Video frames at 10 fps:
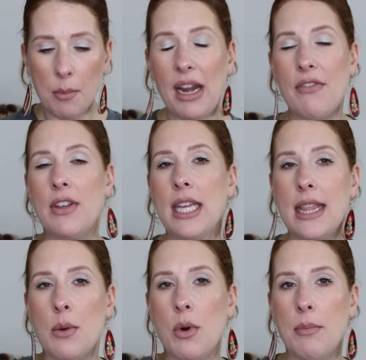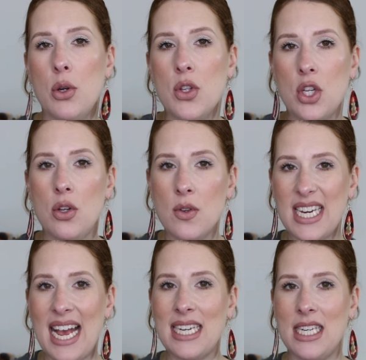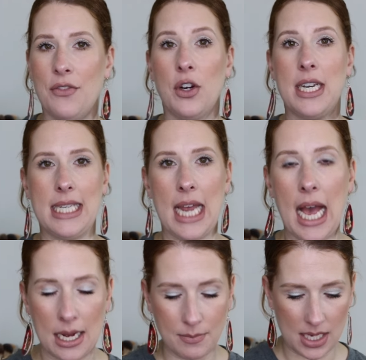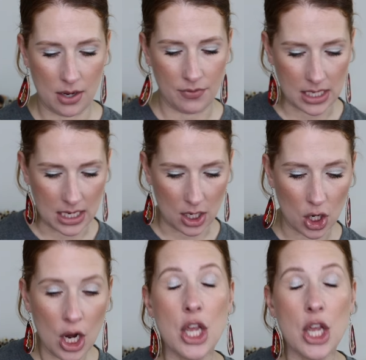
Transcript: but I feel like they were most used at different times of the year.